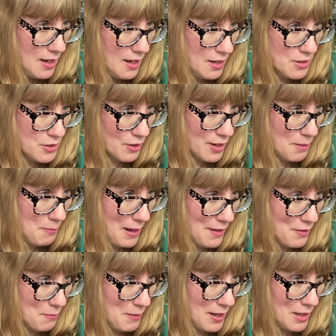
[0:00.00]
Enjoy
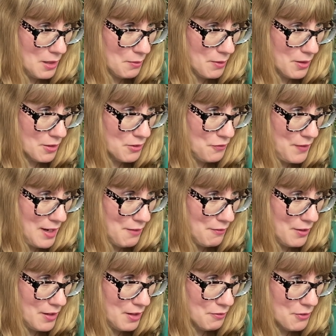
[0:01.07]
Bath & Body Works
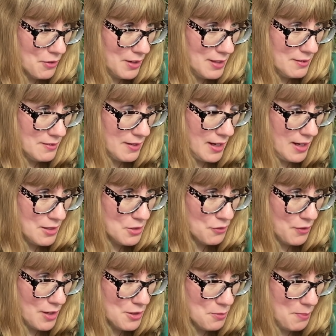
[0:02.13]
favorite of green sage,
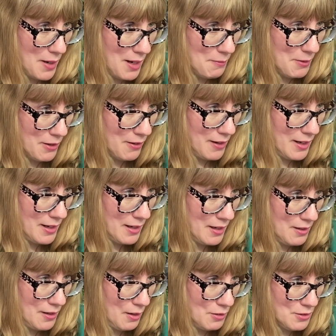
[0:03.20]
fresh pomegranate,
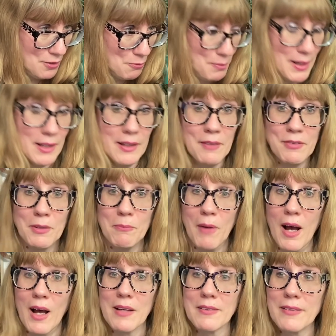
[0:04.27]
and notes of bay leaves and
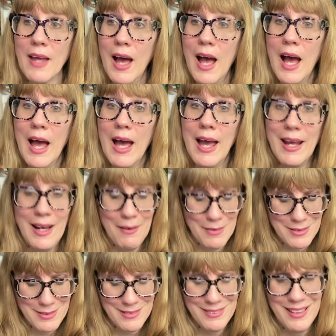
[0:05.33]
moss. And I
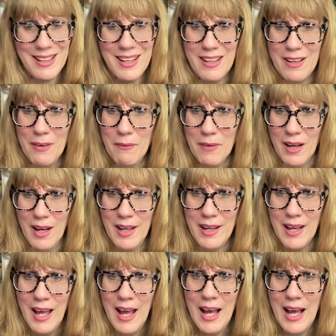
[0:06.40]
was just like, you know what?